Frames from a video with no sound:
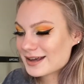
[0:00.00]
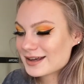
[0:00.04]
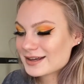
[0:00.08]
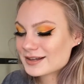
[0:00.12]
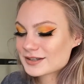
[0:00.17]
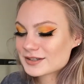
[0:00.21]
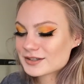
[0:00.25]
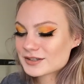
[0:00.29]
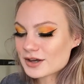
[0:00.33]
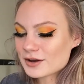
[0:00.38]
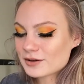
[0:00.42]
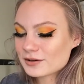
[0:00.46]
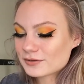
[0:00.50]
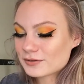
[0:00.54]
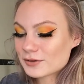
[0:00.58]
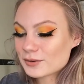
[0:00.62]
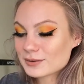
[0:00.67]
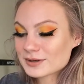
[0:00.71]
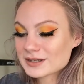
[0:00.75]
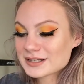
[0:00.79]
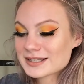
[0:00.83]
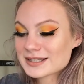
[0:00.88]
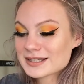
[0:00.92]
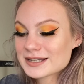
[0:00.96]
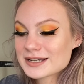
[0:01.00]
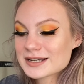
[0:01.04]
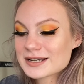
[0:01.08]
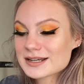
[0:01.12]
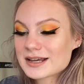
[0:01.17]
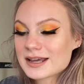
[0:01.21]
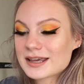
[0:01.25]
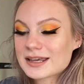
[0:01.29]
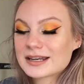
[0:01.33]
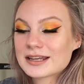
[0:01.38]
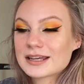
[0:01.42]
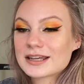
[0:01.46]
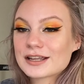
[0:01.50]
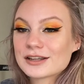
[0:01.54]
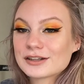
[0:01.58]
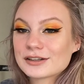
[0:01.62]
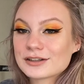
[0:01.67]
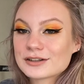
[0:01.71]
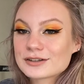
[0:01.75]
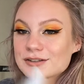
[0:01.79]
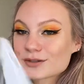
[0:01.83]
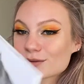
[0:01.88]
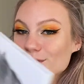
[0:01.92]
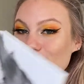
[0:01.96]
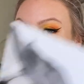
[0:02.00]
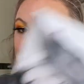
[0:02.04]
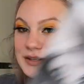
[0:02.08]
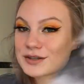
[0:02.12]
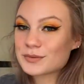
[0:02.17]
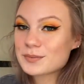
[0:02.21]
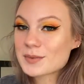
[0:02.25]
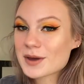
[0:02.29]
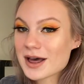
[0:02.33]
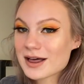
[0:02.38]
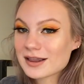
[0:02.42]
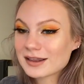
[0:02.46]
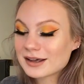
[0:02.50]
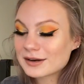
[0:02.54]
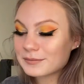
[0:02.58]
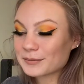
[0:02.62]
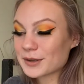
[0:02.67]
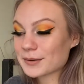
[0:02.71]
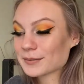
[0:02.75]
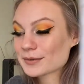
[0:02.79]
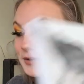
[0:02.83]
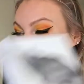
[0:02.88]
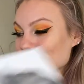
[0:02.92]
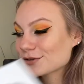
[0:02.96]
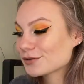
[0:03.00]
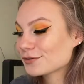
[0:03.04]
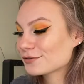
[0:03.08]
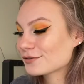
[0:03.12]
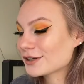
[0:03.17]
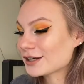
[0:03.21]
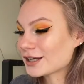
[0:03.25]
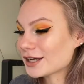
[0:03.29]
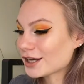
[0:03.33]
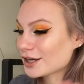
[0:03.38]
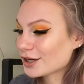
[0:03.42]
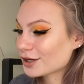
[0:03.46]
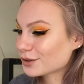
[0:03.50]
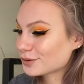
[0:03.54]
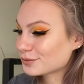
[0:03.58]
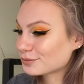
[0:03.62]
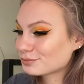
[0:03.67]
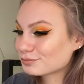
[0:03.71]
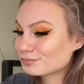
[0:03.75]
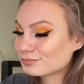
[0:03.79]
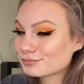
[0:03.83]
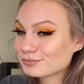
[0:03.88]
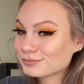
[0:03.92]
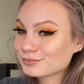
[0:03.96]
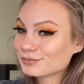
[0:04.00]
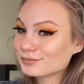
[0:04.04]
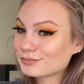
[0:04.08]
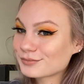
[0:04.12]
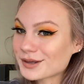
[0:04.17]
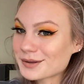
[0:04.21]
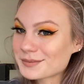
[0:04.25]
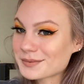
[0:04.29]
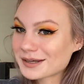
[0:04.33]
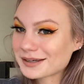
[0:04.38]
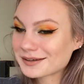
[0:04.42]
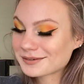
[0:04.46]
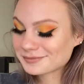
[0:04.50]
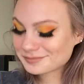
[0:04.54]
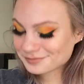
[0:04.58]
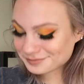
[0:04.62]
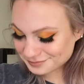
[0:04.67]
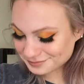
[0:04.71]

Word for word: So if you want to see any looks with this palette, maybe I'll do a video. Maybe.